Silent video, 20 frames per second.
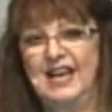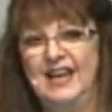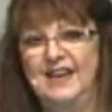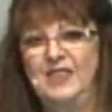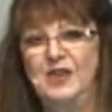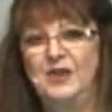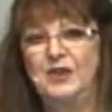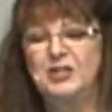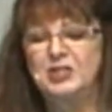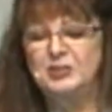
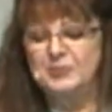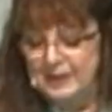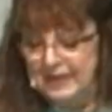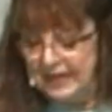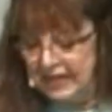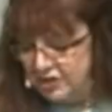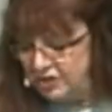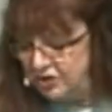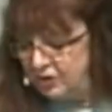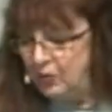Their
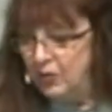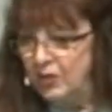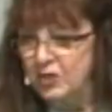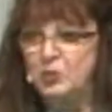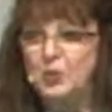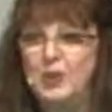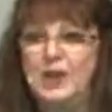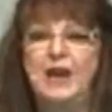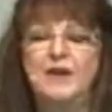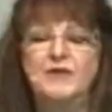explanation was,
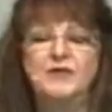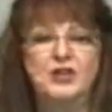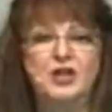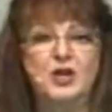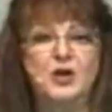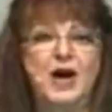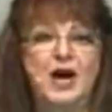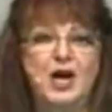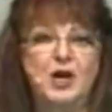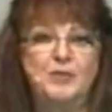we have to
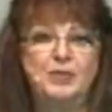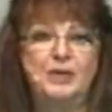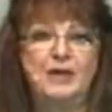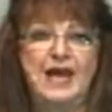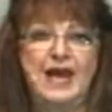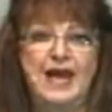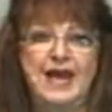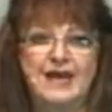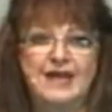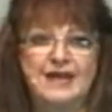know how to
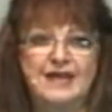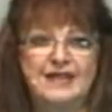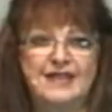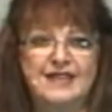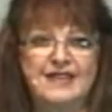plan.